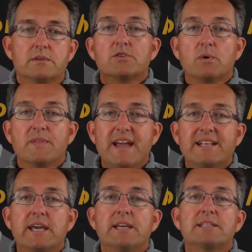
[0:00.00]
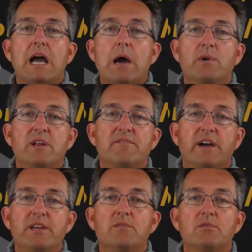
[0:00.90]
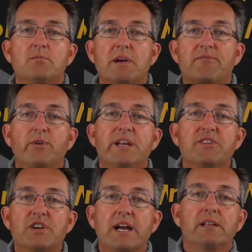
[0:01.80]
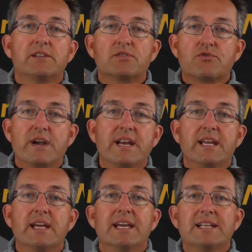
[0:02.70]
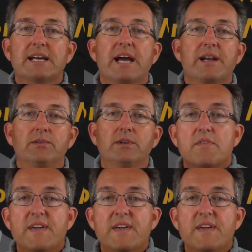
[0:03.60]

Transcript: So in that case, I want to invite you to my free checklist training entitled